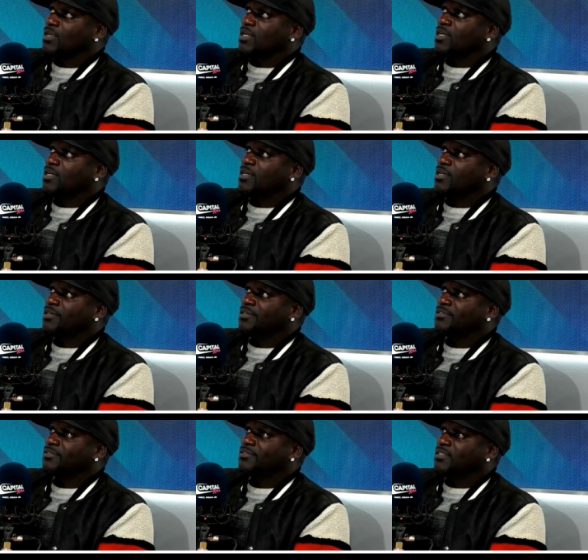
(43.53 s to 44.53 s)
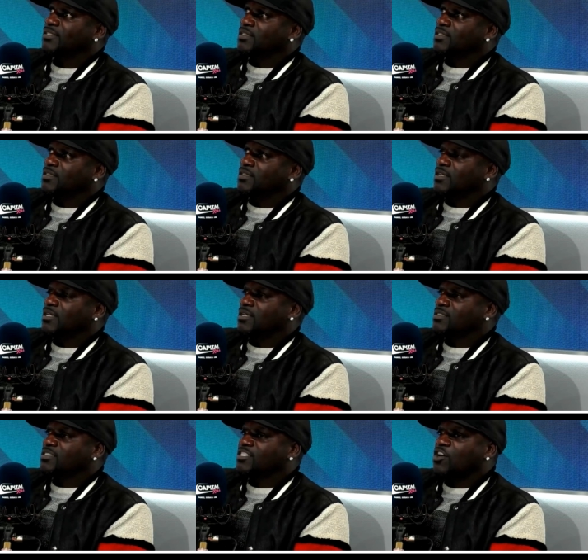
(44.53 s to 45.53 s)
uh,
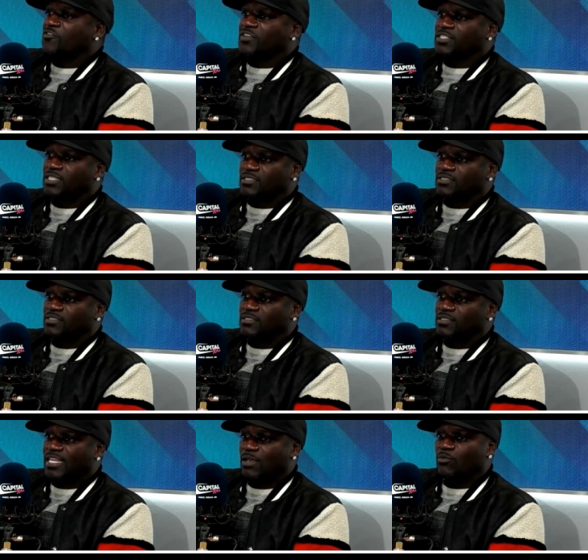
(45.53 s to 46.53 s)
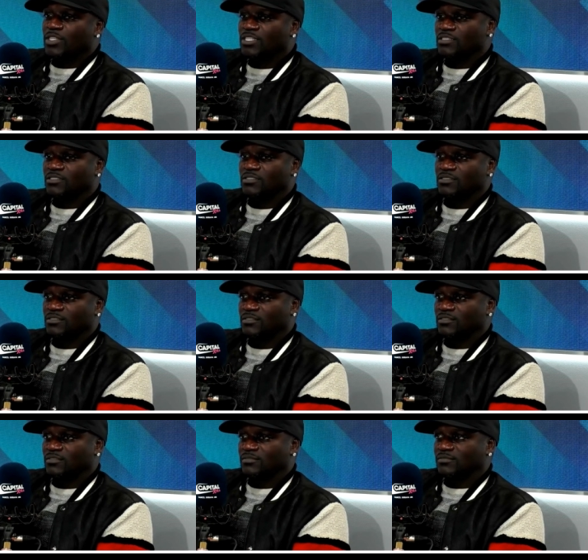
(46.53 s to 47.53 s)
uh, selfishness that we just
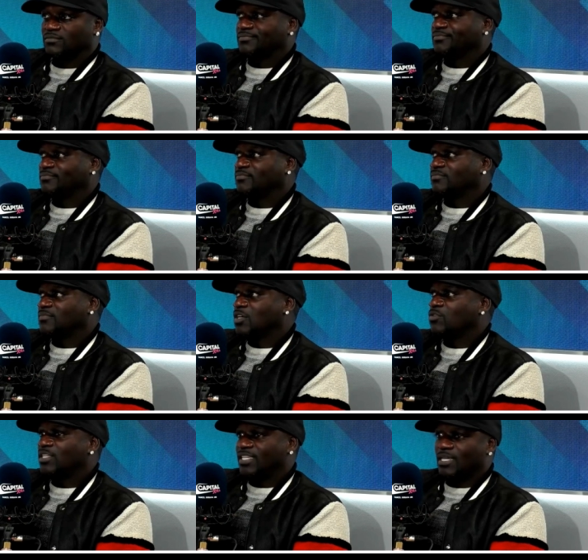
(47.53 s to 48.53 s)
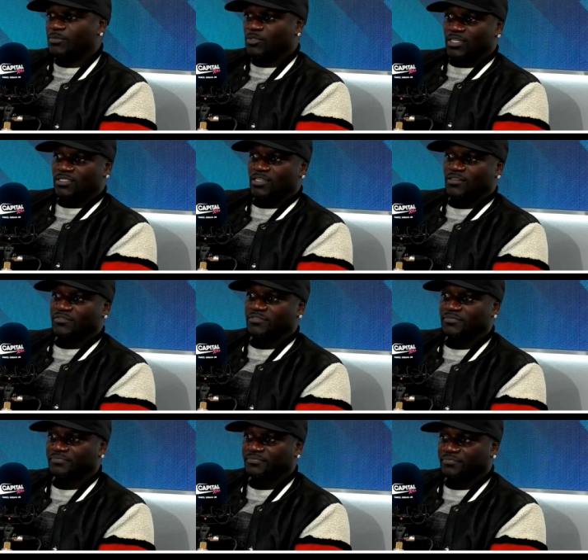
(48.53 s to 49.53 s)
only kept to ourselves.
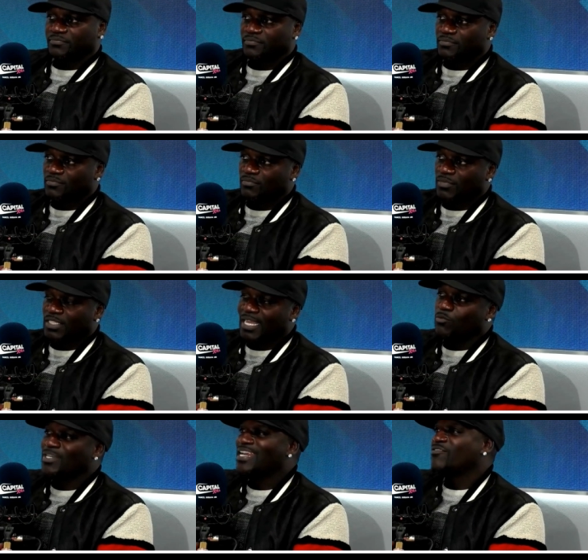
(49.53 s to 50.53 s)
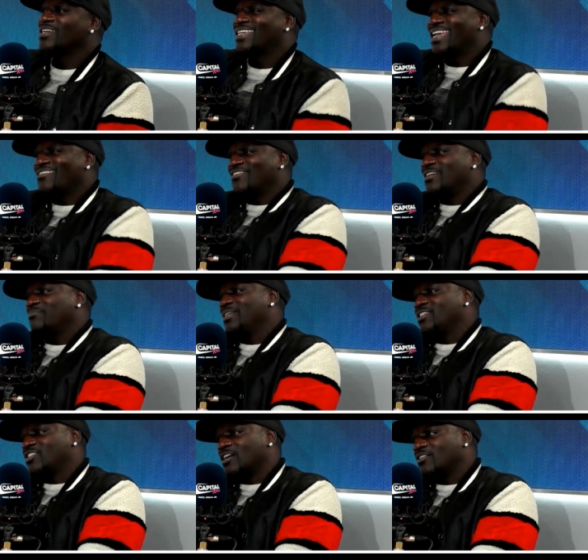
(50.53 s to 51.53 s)
Like we never gave up
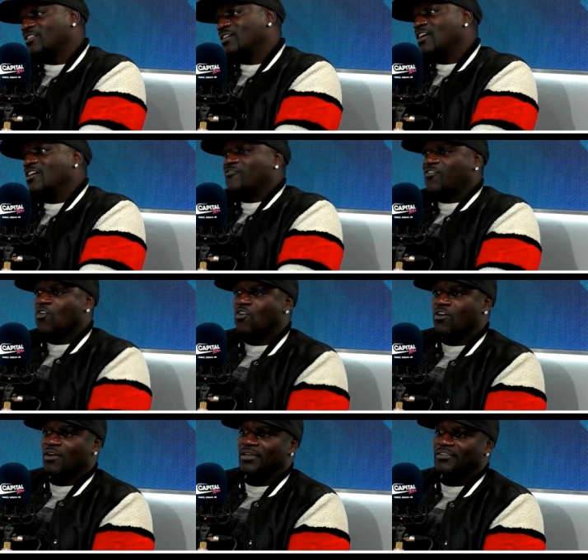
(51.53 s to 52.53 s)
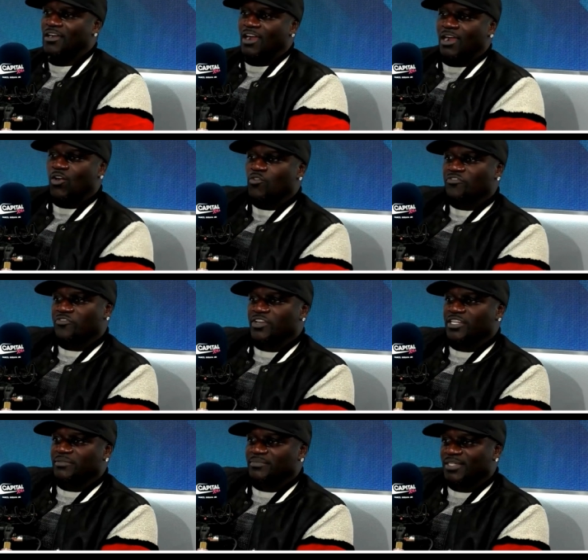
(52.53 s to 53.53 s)
each other for our own
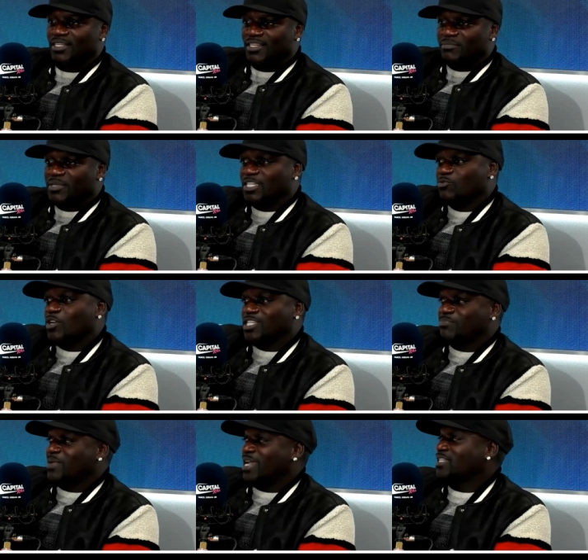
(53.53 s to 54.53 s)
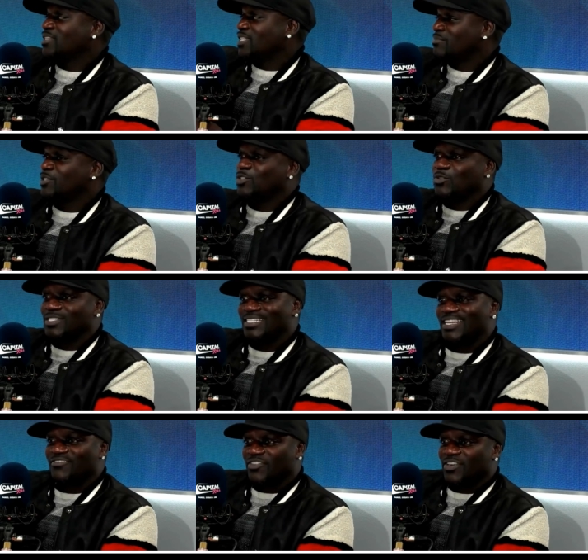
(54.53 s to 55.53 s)
freedom because we're expecting him to do the
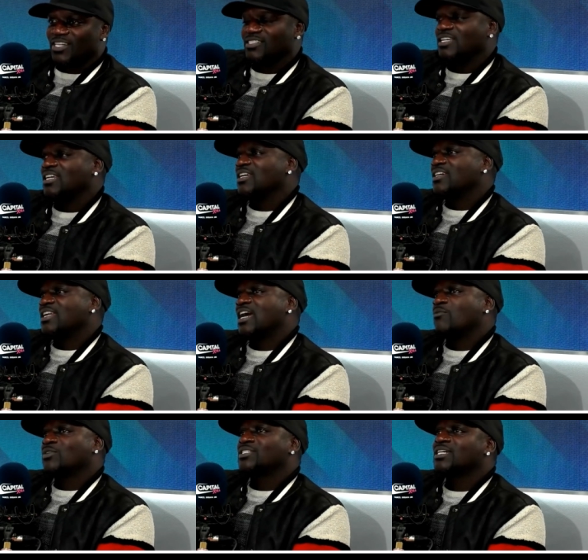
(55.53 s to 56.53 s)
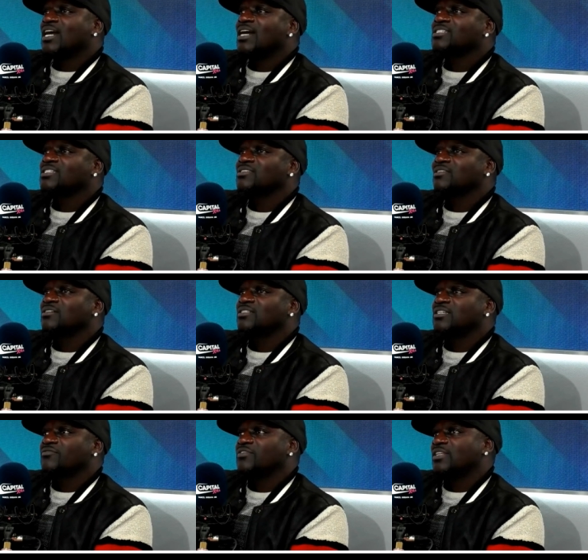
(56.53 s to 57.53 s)
same for us. Right. Now with Tekashi is a little
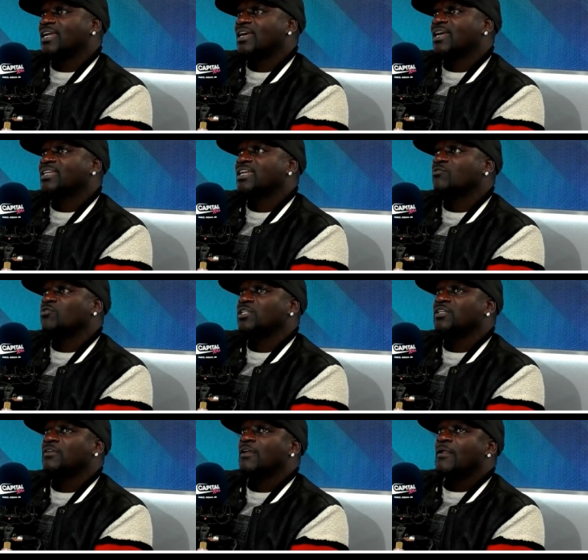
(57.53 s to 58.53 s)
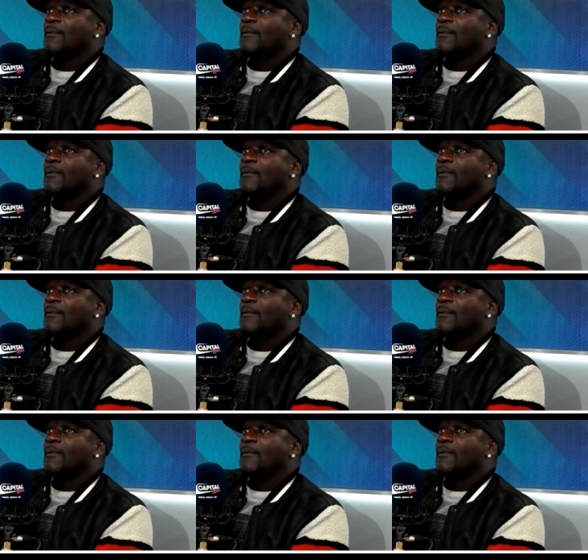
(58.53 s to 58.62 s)
different. Like I can't really